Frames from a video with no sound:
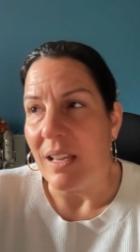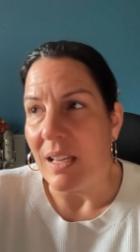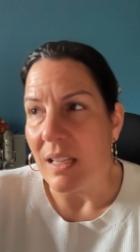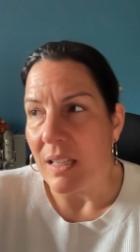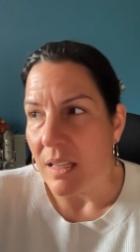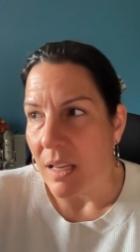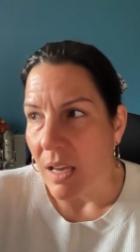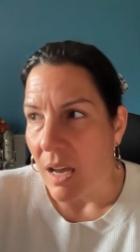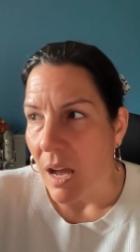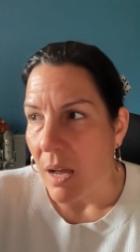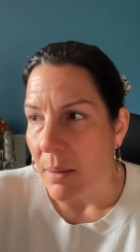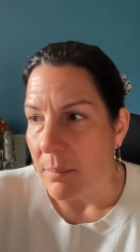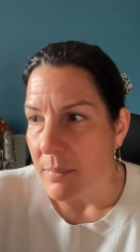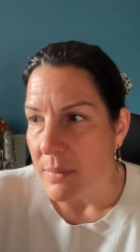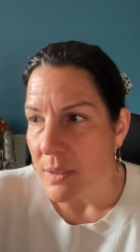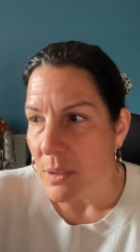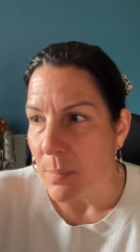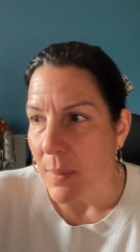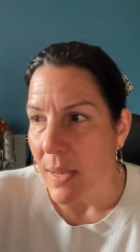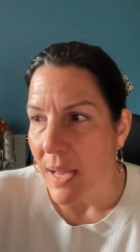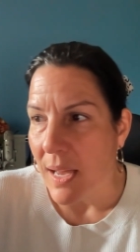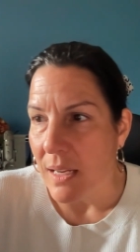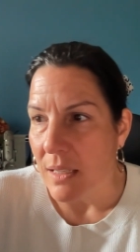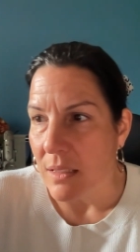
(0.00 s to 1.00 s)
it comes
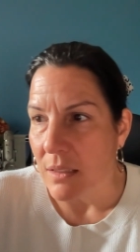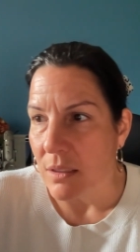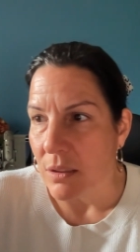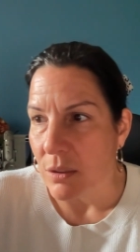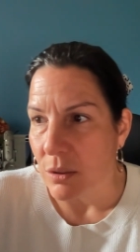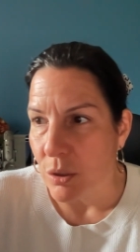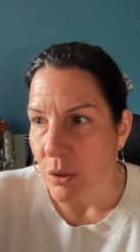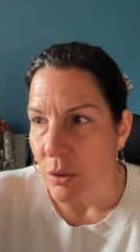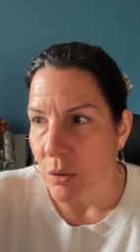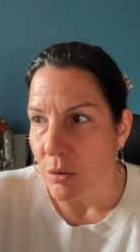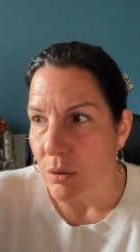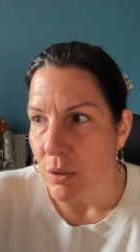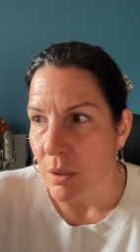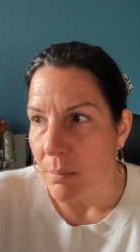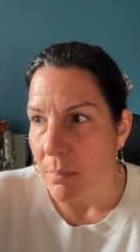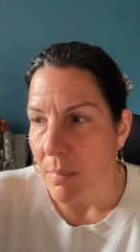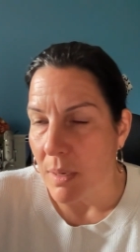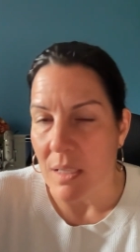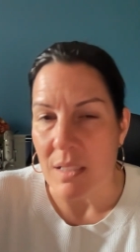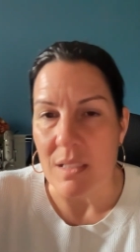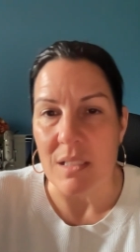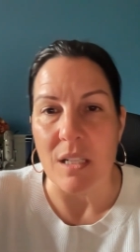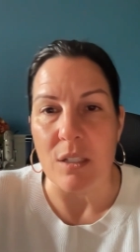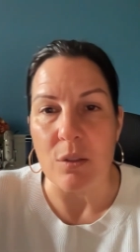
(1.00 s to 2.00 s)
back to the
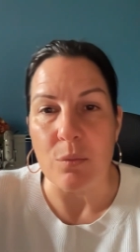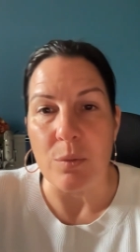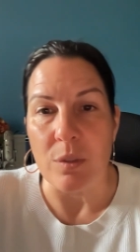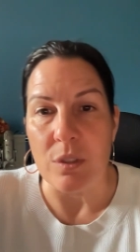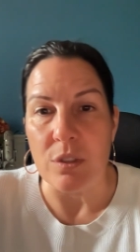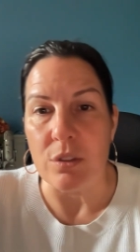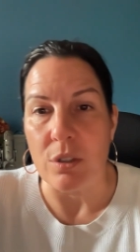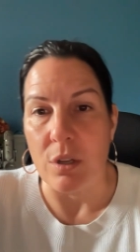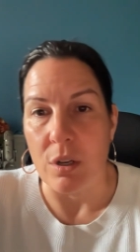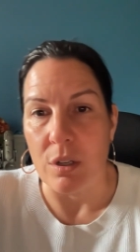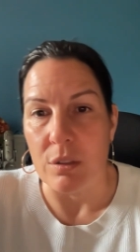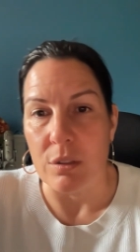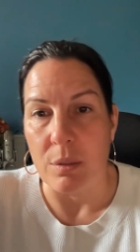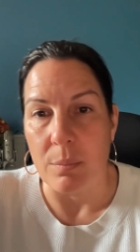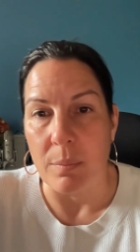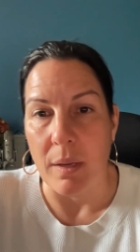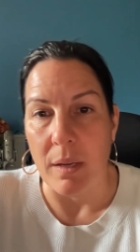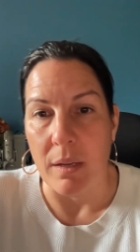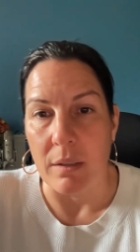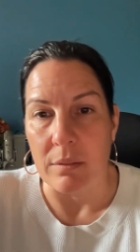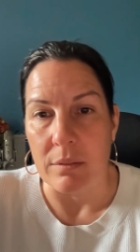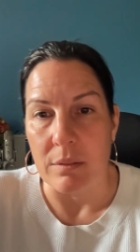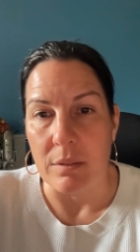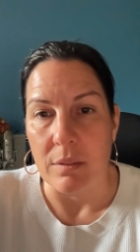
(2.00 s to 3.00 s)
mindset we talked
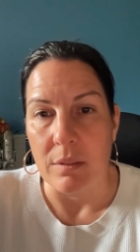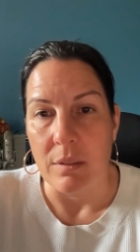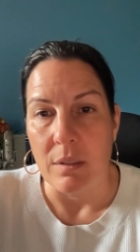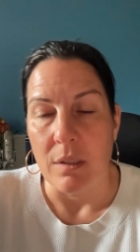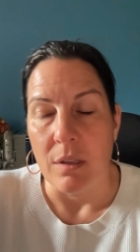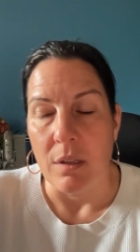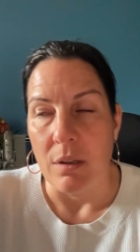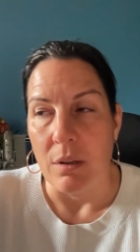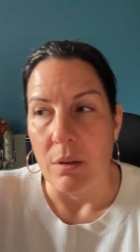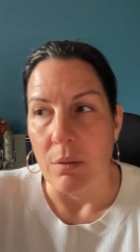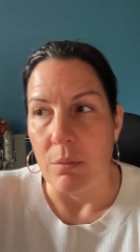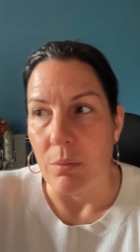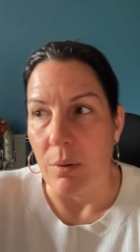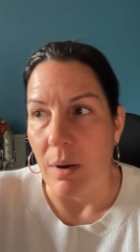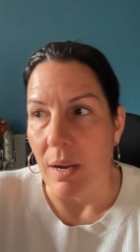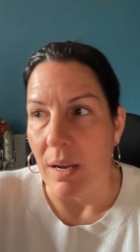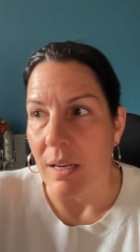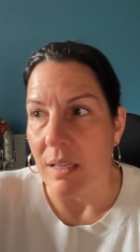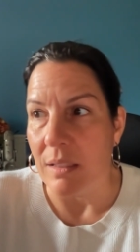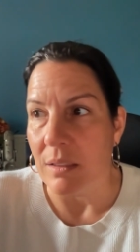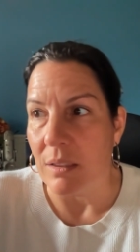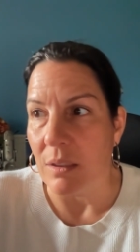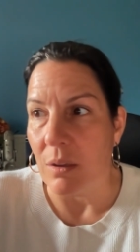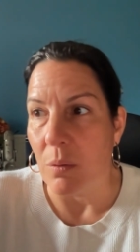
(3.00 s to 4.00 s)
about,
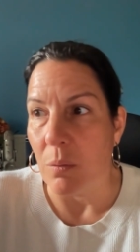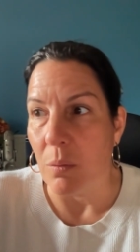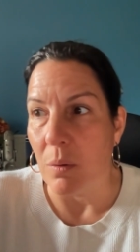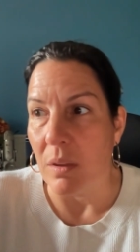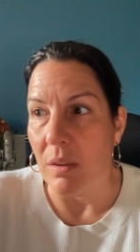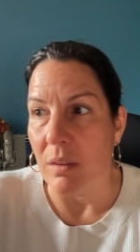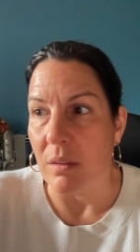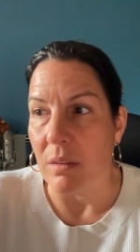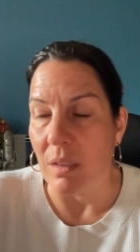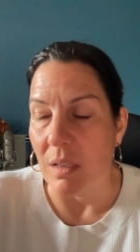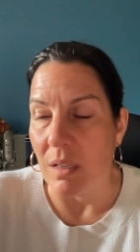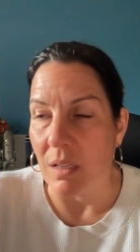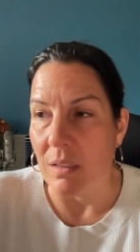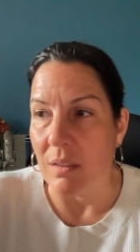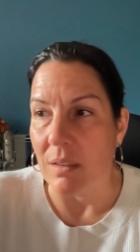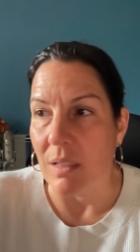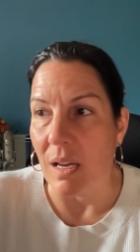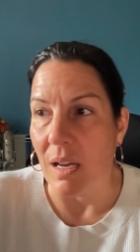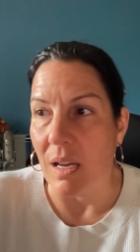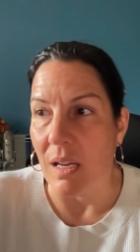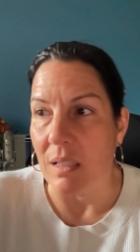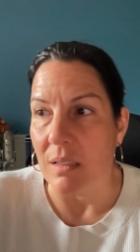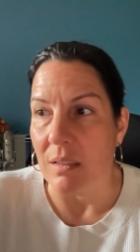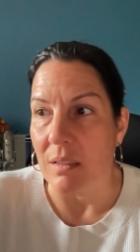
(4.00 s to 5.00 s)
right? We think
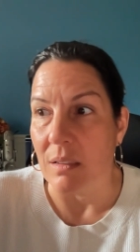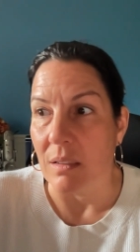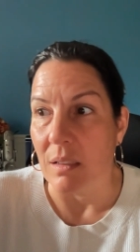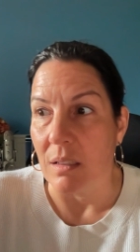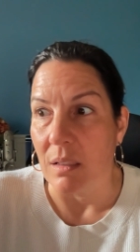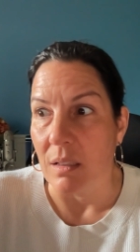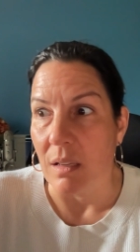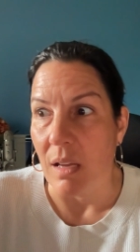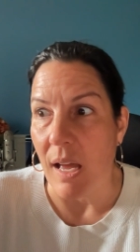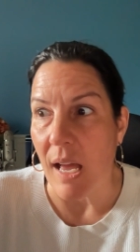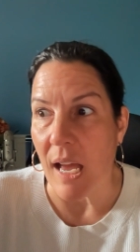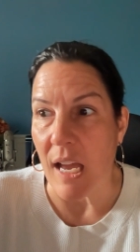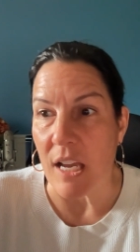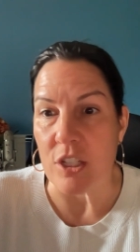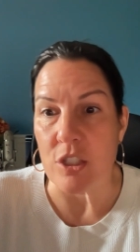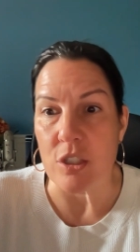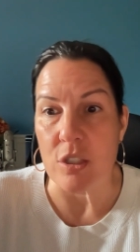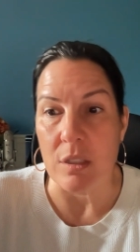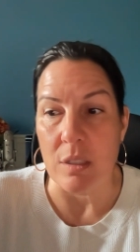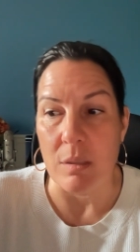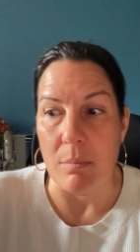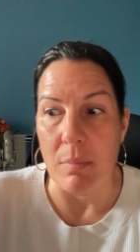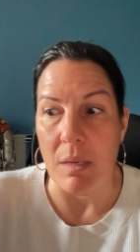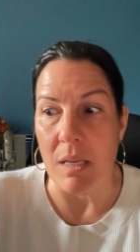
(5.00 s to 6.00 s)
that
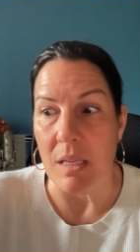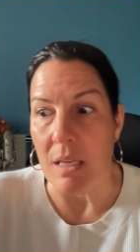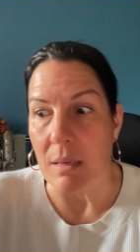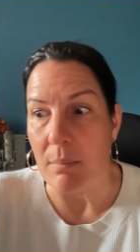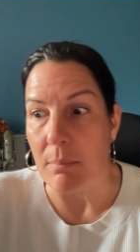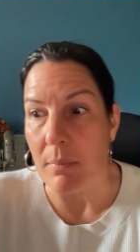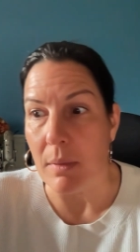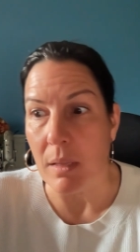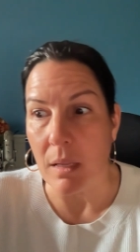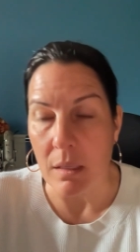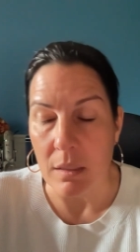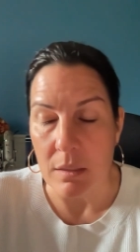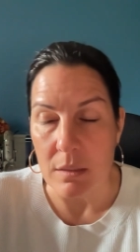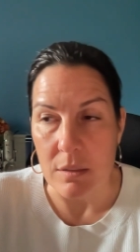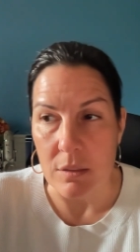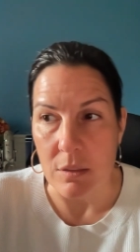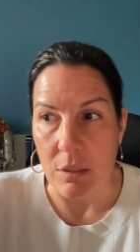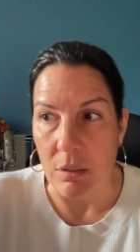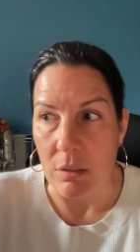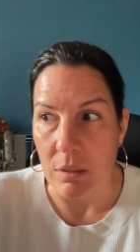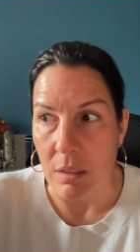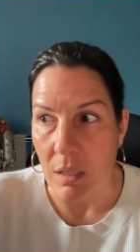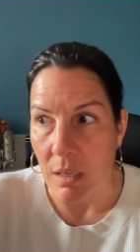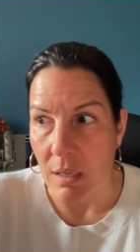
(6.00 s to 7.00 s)
actually making millions
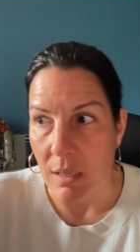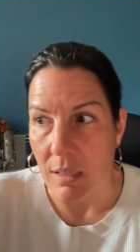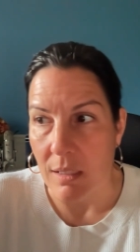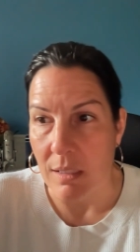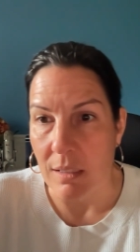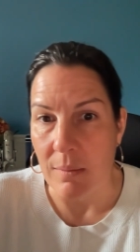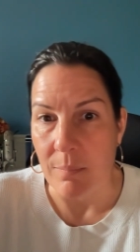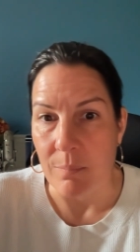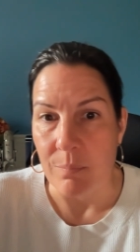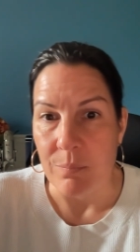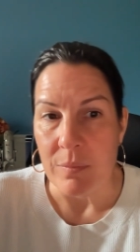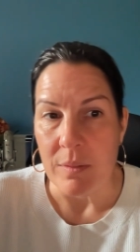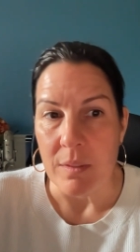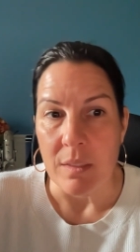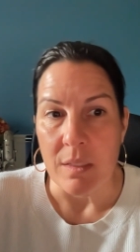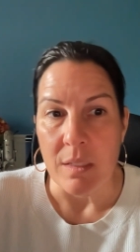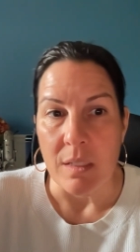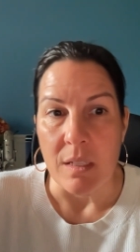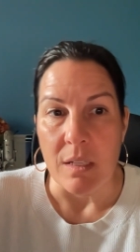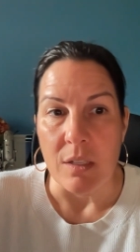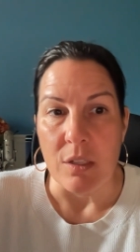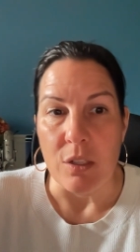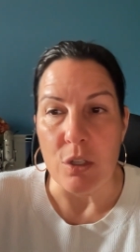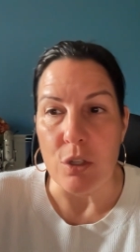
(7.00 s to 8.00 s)
online,
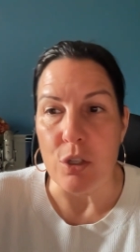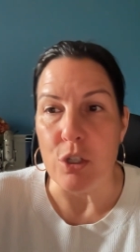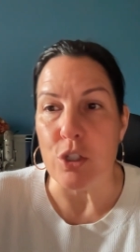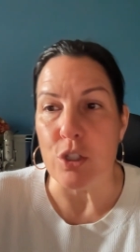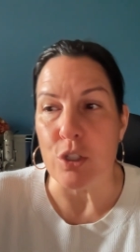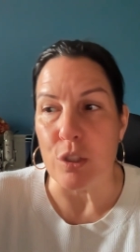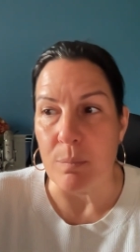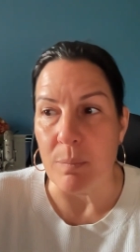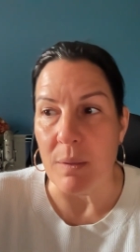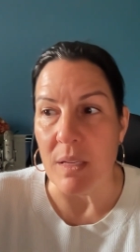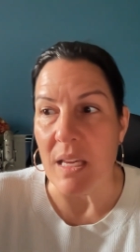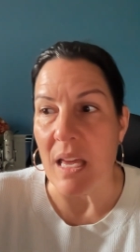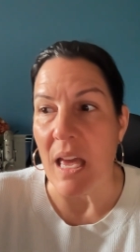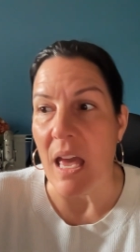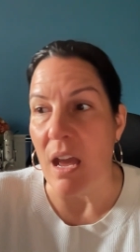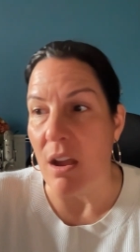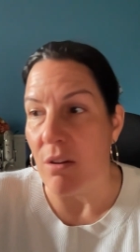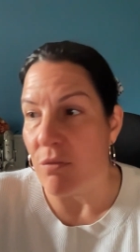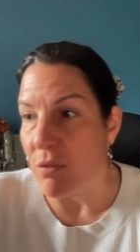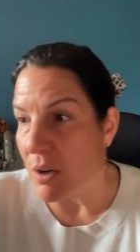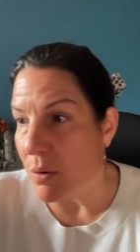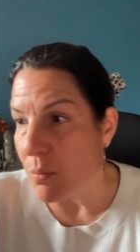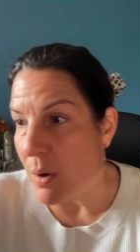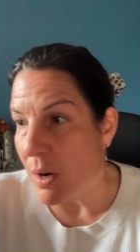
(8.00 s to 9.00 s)
you should be
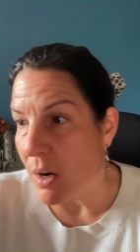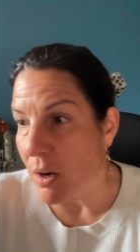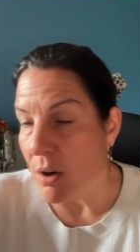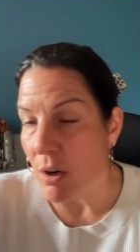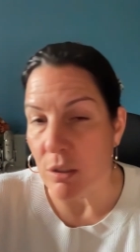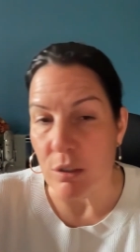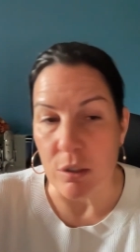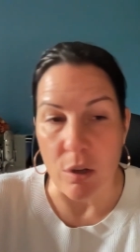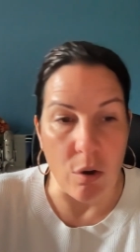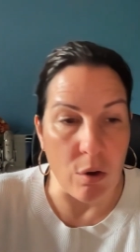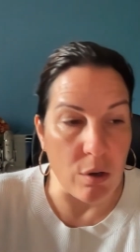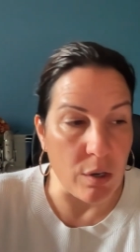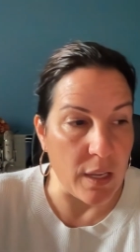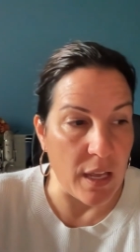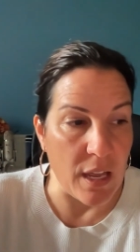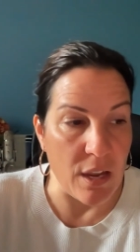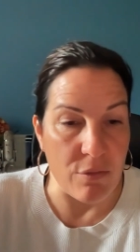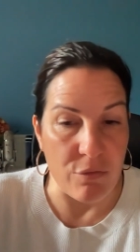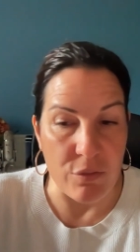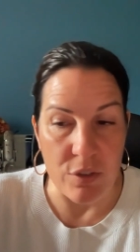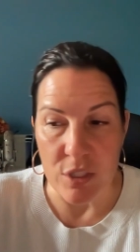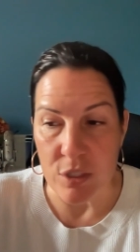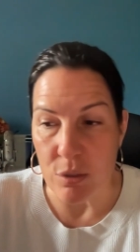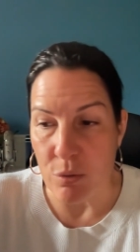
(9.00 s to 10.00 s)
everywhere on
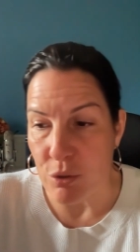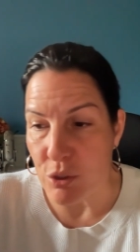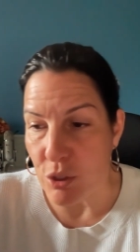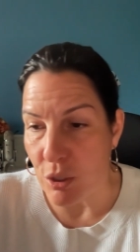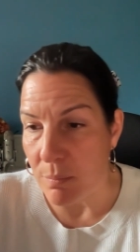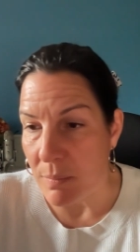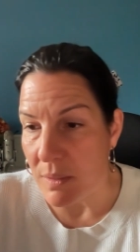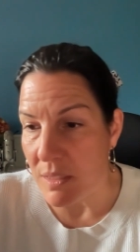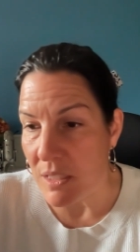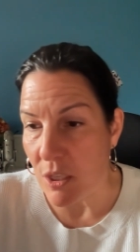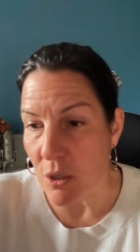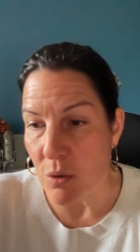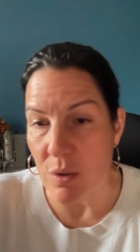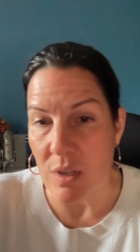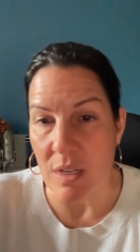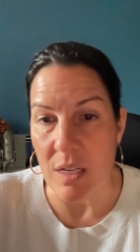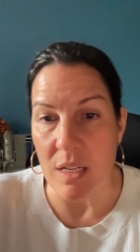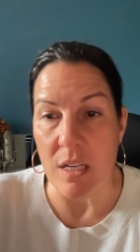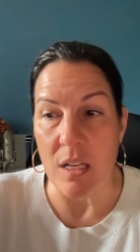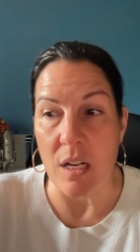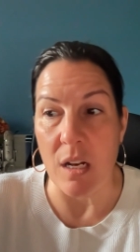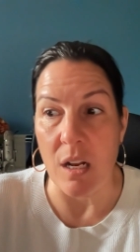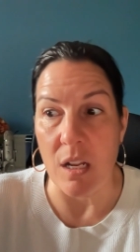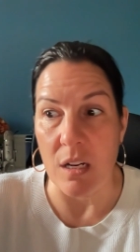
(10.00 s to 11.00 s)
every social media,
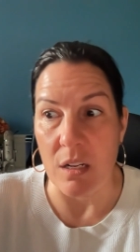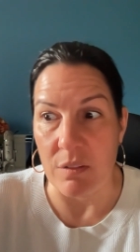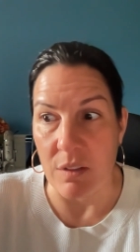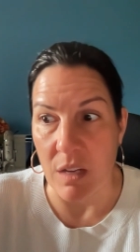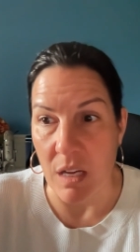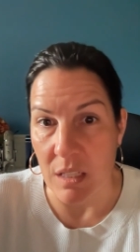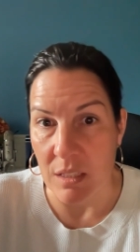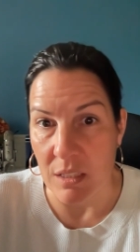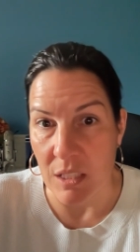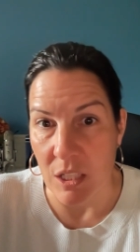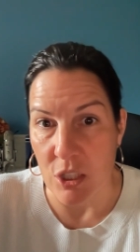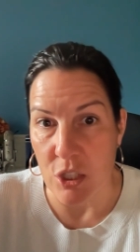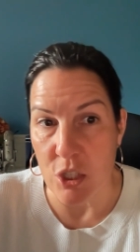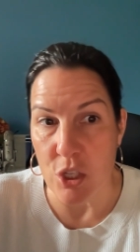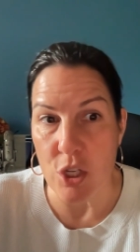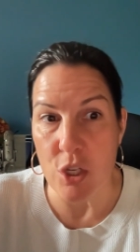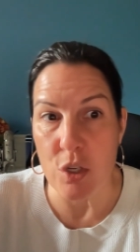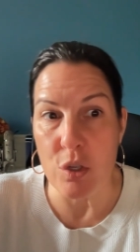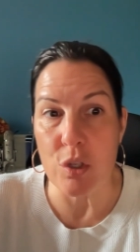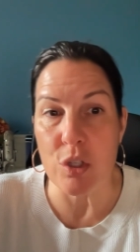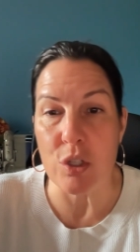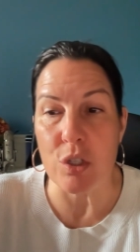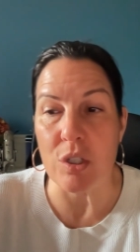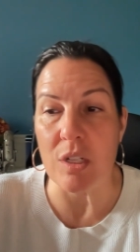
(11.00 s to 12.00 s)
creating a lot of content.
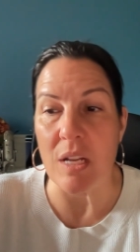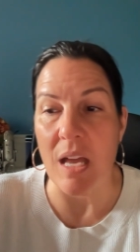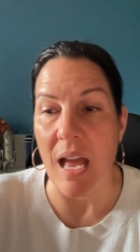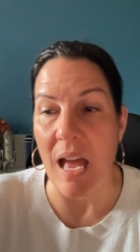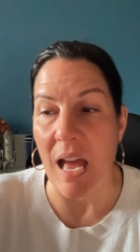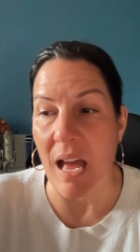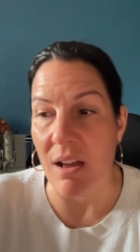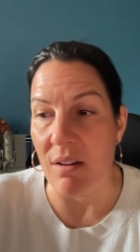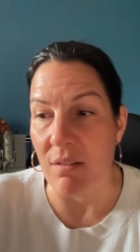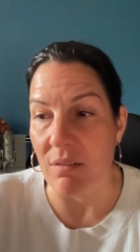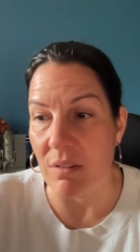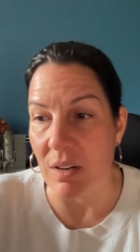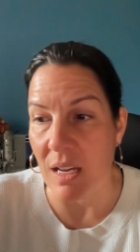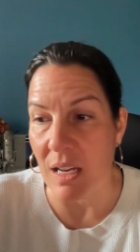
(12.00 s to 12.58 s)
You should have